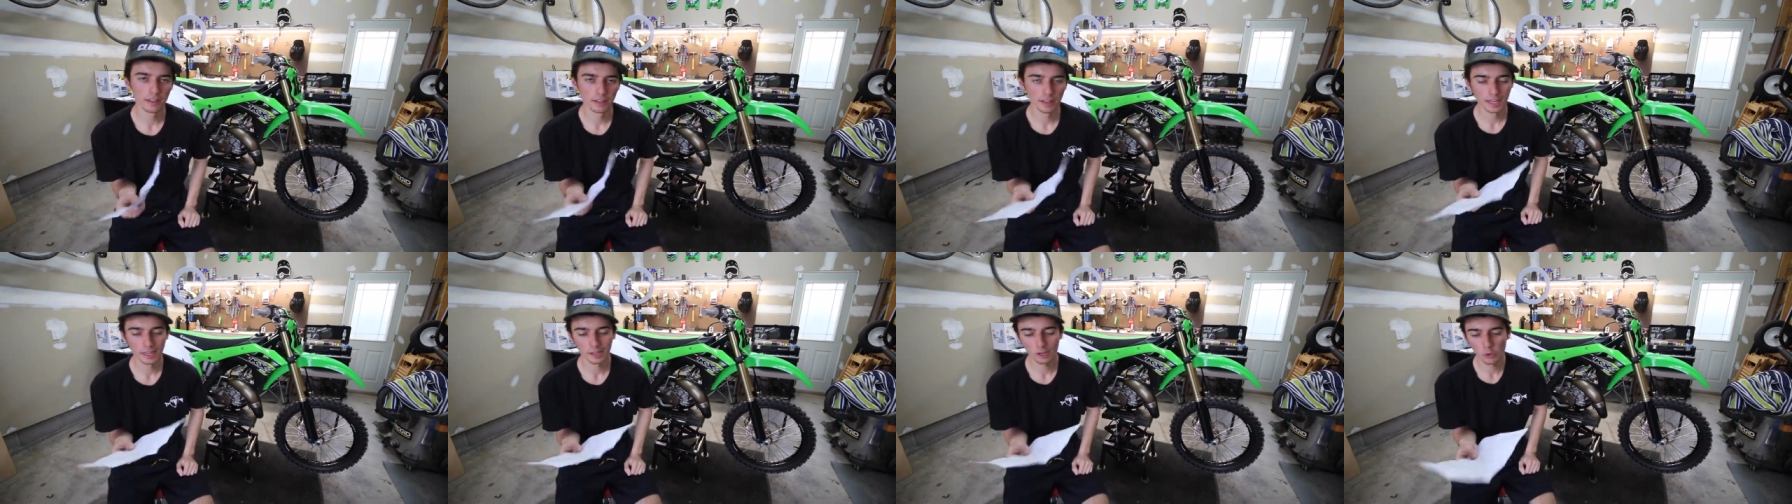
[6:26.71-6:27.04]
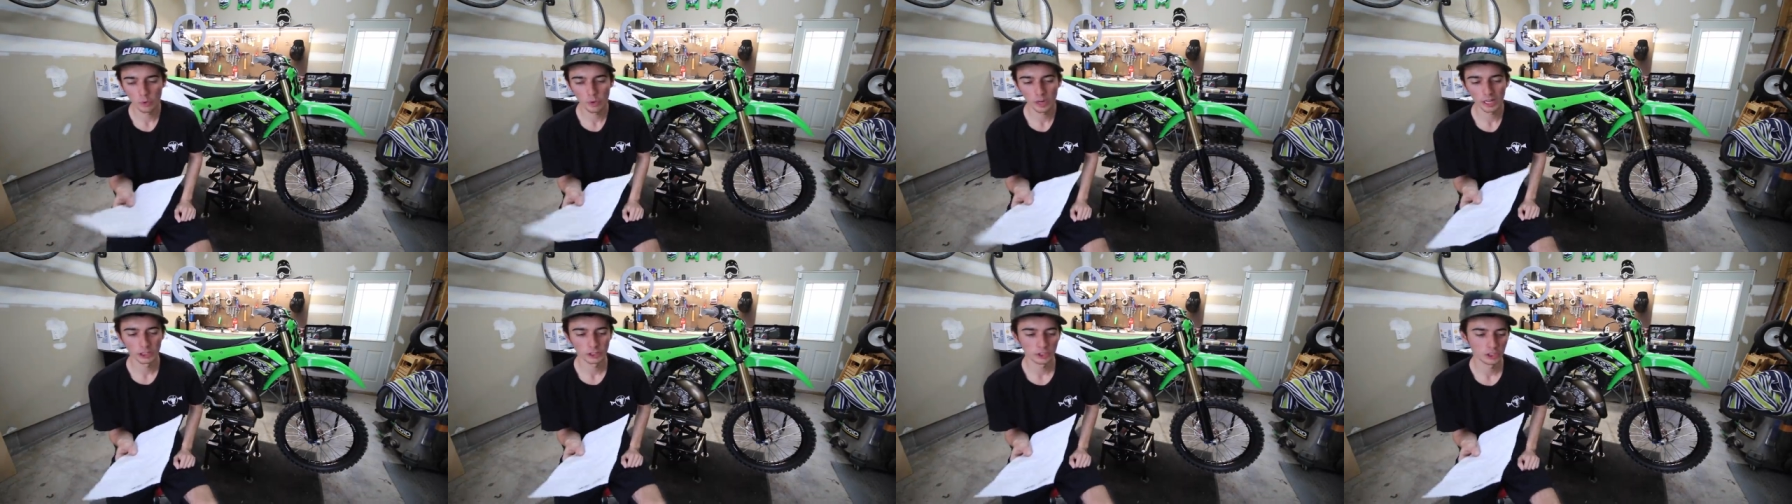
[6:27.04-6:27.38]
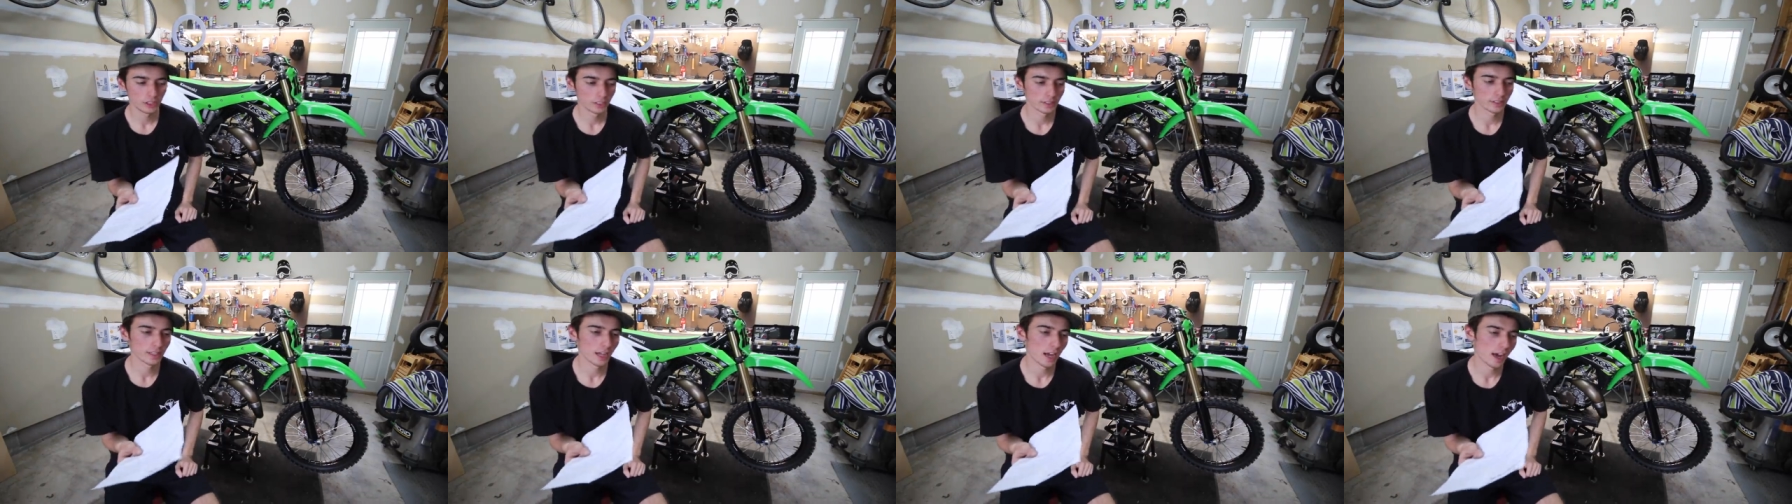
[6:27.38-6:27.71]
A lot of
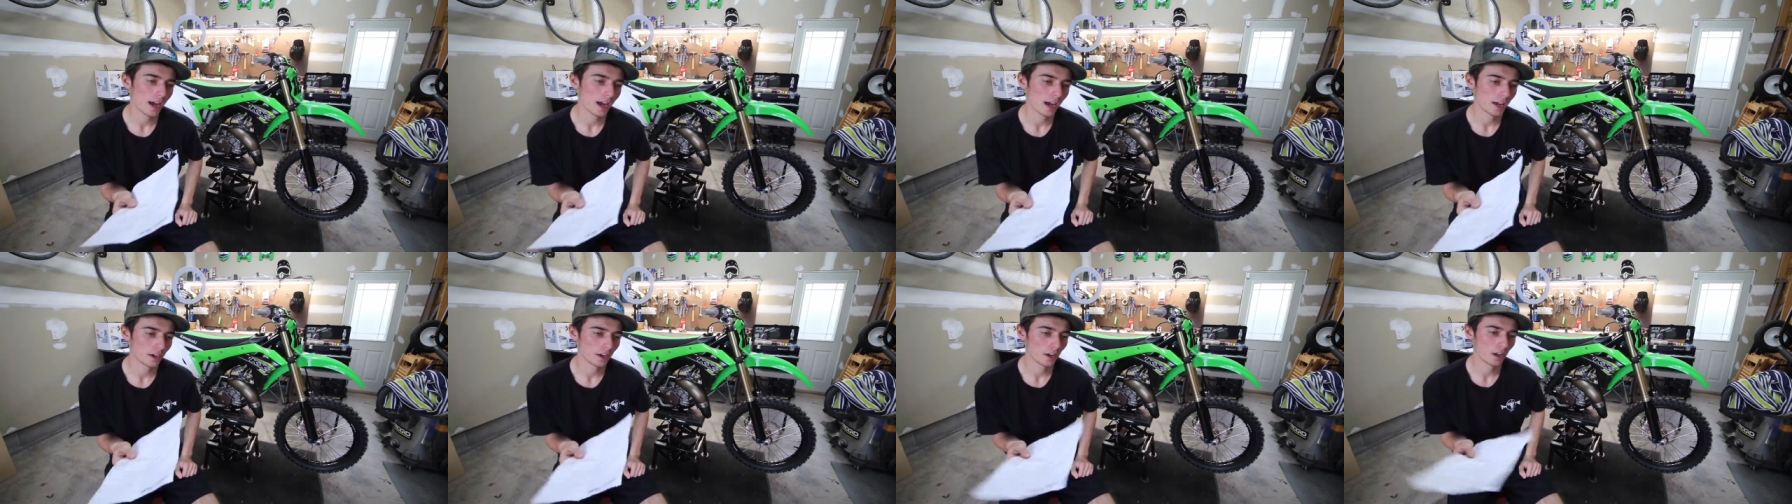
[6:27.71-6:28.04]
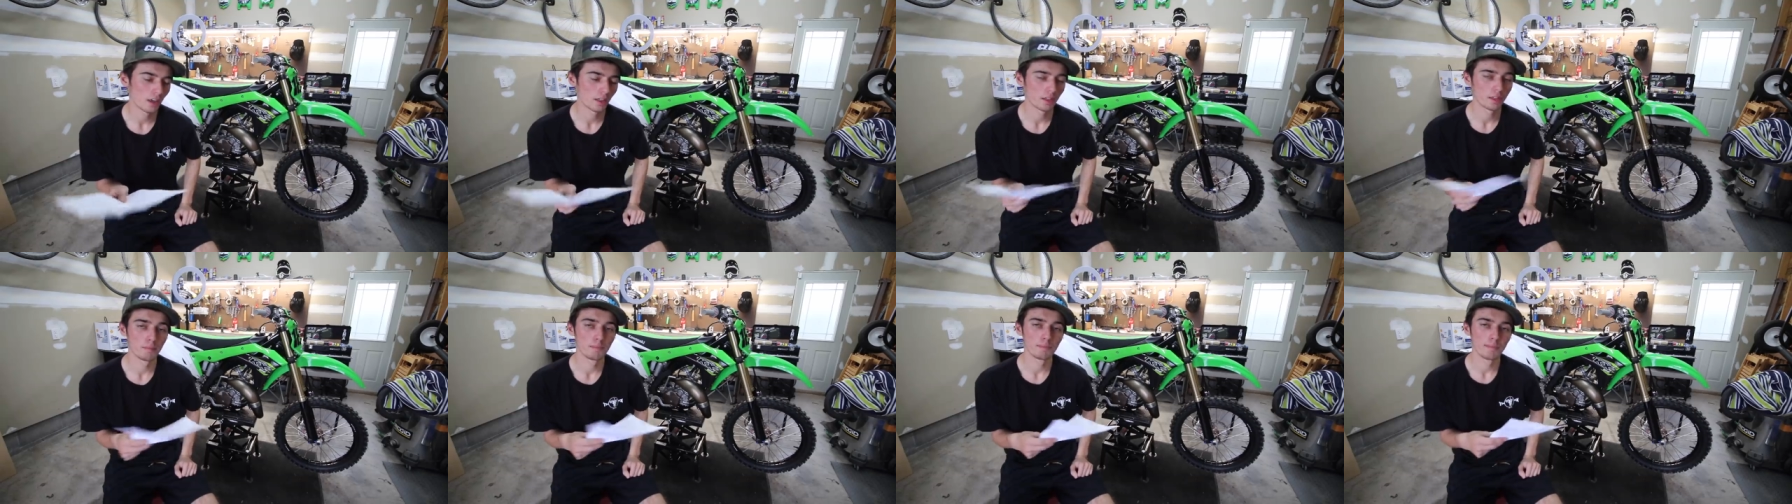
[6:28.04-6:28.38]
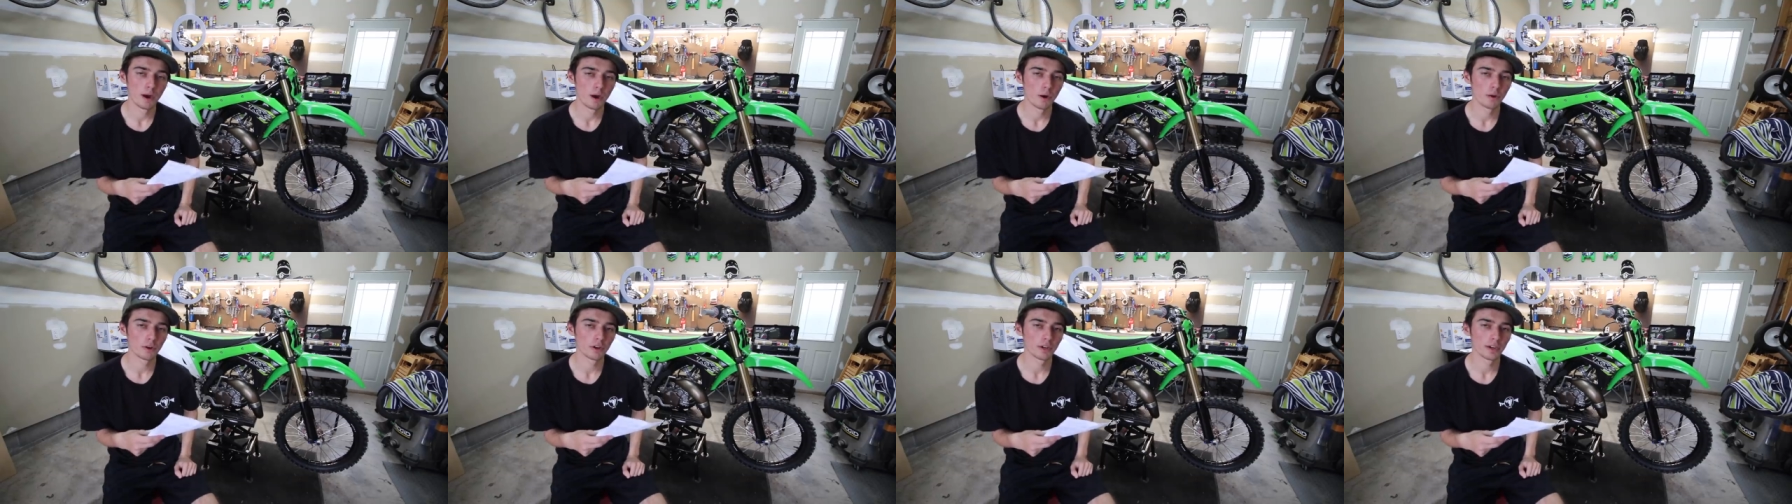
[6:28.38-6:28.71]
questions on the
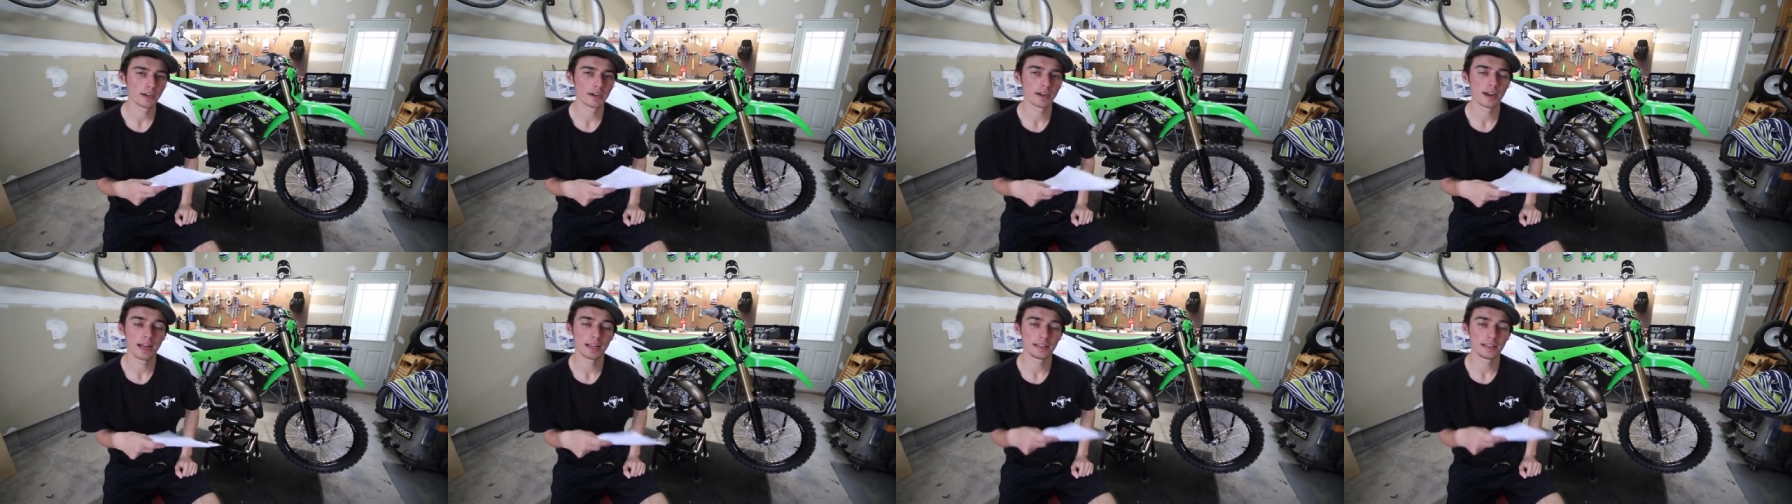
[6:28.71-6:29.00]
motor.